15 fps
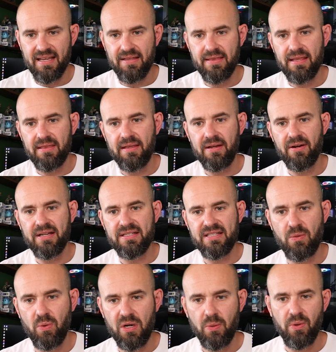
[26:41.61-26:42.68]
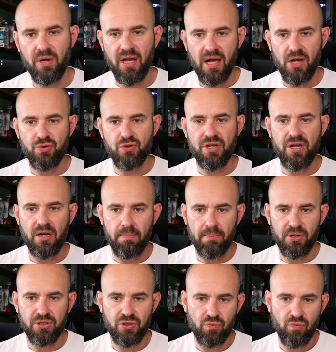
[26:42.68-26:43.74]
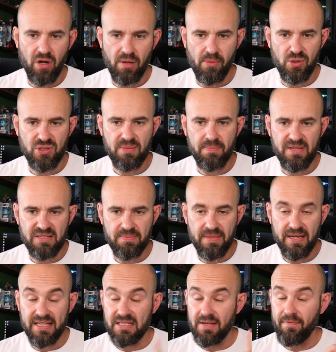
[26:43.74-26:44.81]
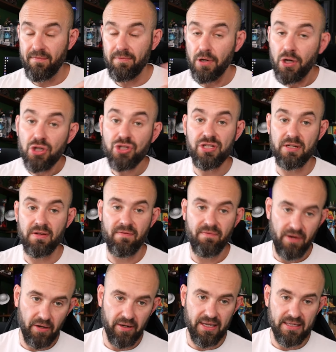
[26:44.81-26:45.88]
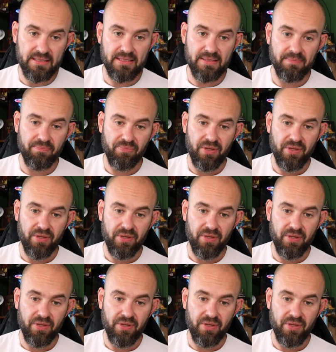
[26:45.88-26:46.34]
And then there a 1 in 100 Humberto Ramos Miss Minutes Virgin variant.